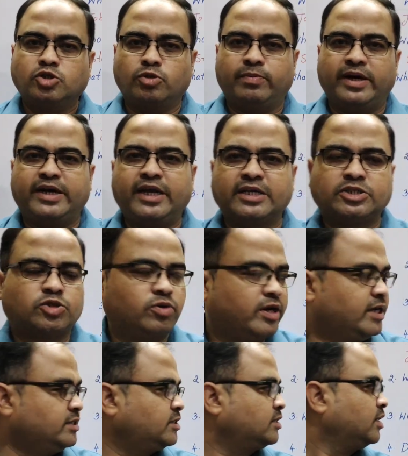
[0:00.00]
So my dear
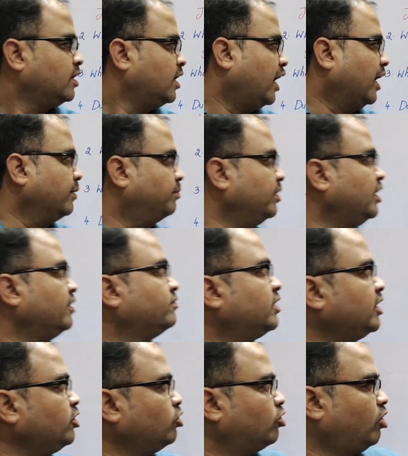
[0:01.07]
students, I
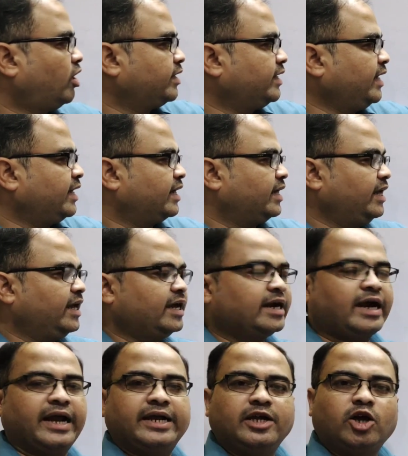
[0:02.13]
believe that you got a
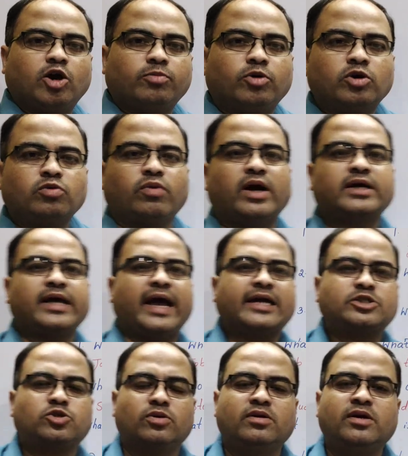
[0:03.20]
clear idea about what
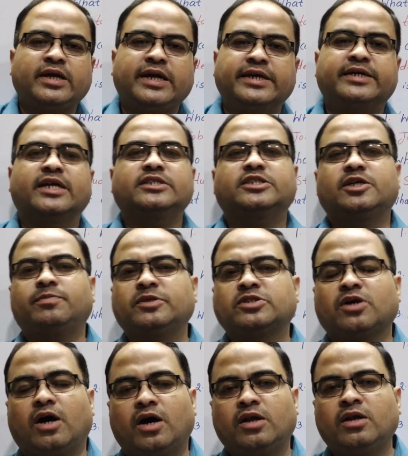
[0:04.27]
actually internship
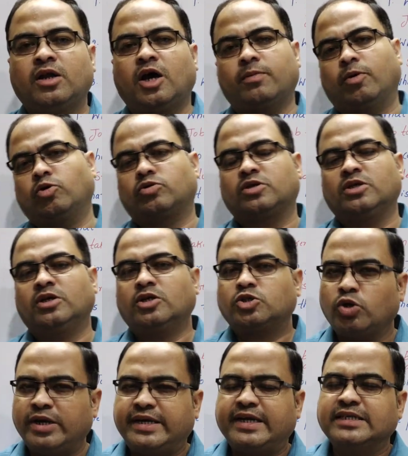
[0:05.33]
is all about.
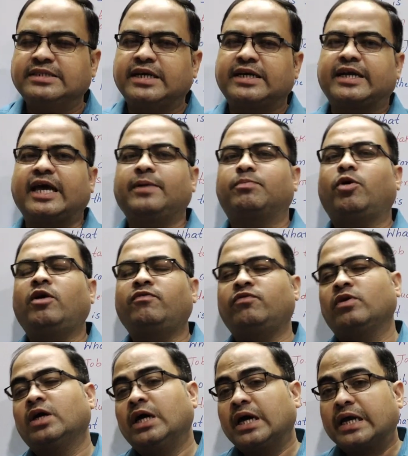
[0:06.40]
So it is a type
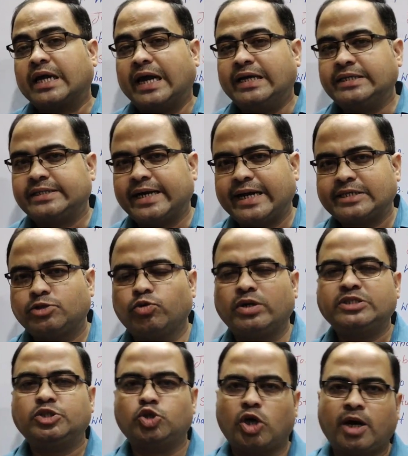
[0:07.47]
of
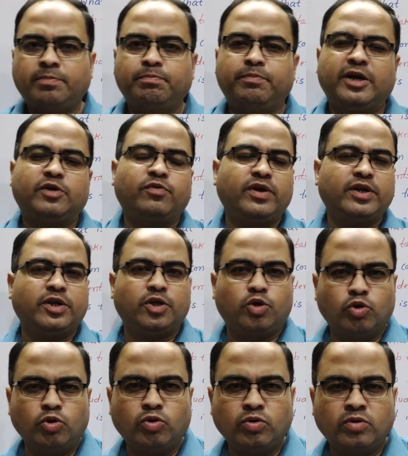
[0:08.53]
contractual job
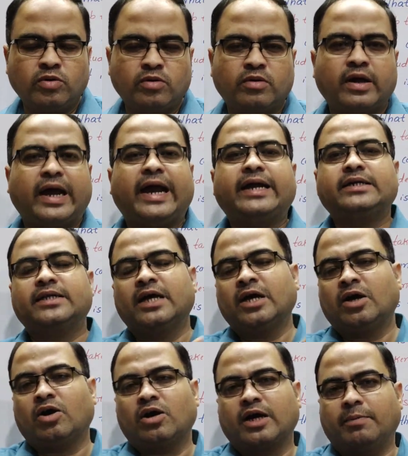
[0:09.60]
between you and
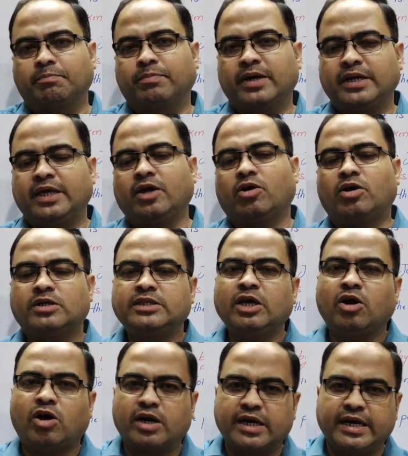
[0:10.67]
the company or
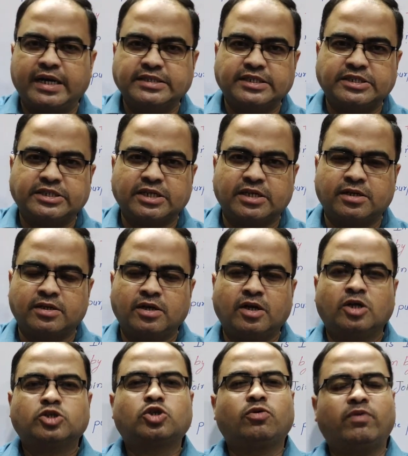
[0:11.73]
the organization.
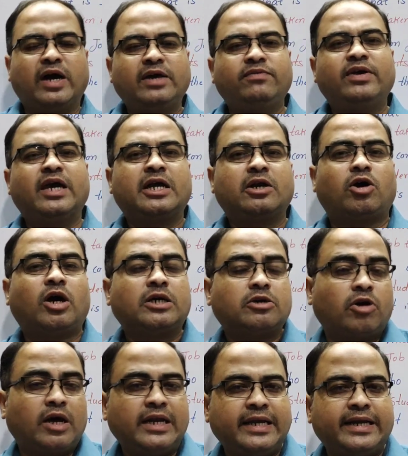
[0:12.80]
So why we are
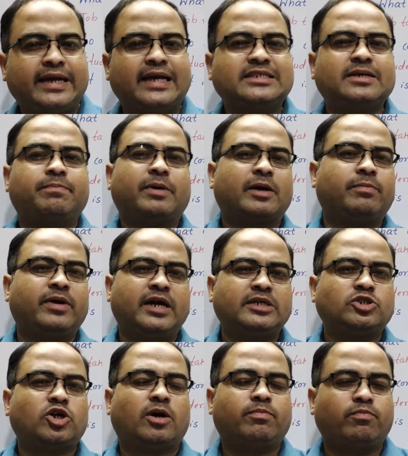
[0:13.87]
not calling it as a
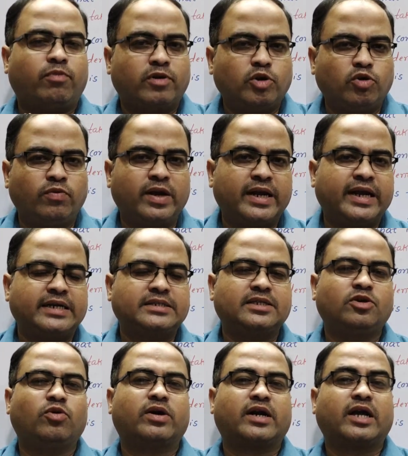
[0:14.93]
permanent job? You will
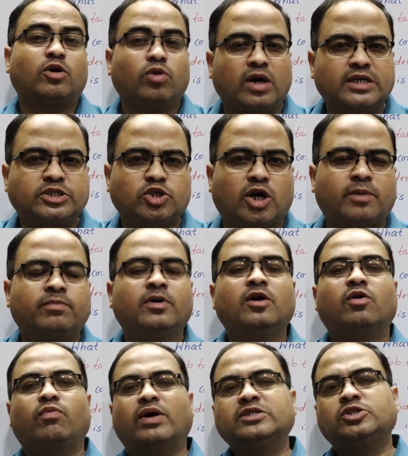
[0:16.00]
get your regular
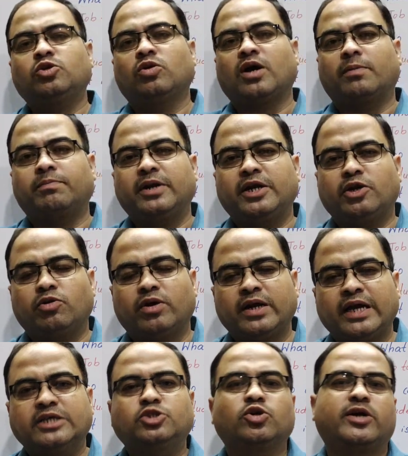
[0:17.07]
job once you complete
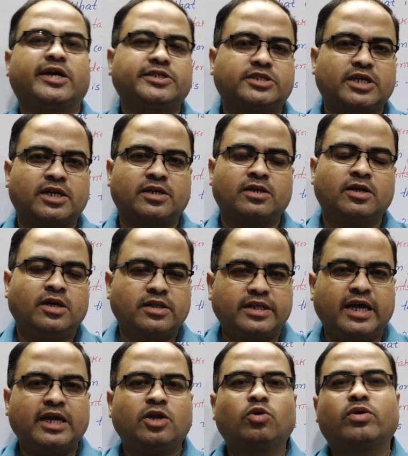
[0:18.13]
your education.
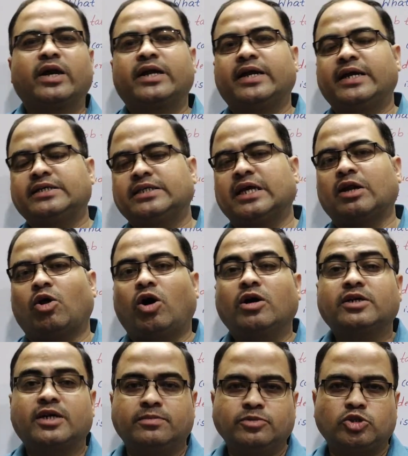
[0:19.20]
There you can get the
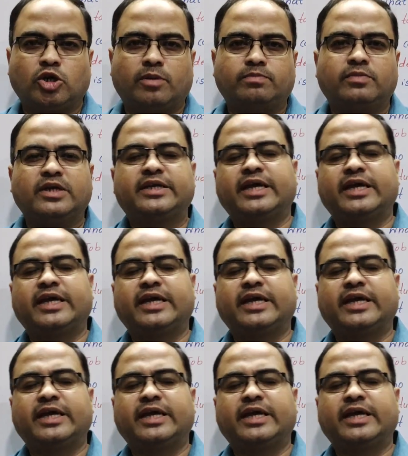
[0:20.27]
long-term job.